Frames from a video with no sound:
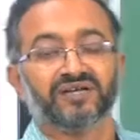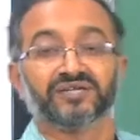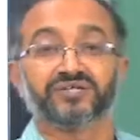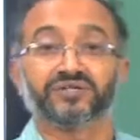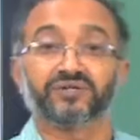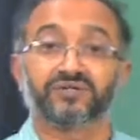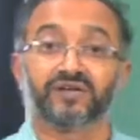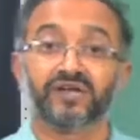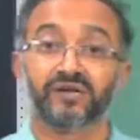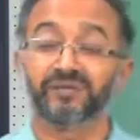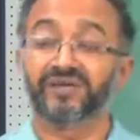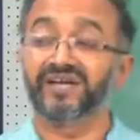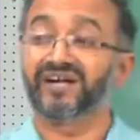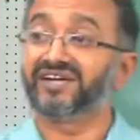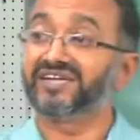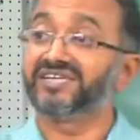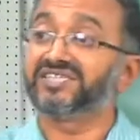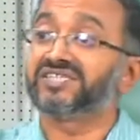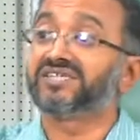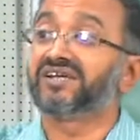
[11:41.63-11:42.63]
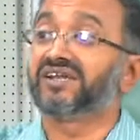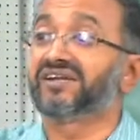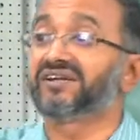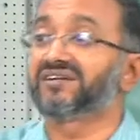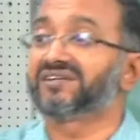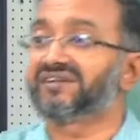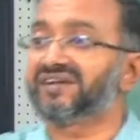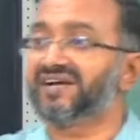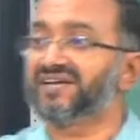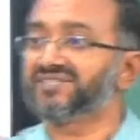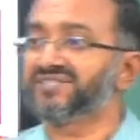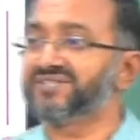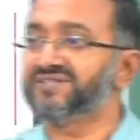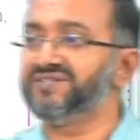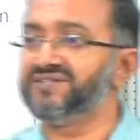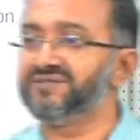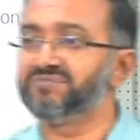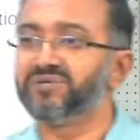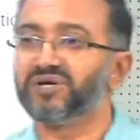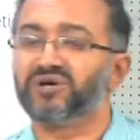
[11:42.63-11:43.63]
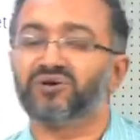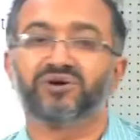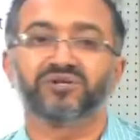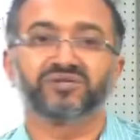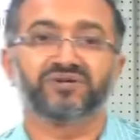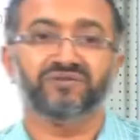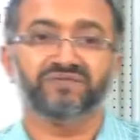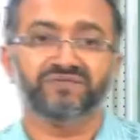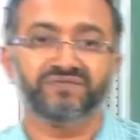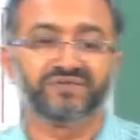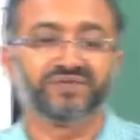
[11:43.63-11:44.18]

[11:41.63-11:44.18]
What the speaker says: So, there will be additional interactions because of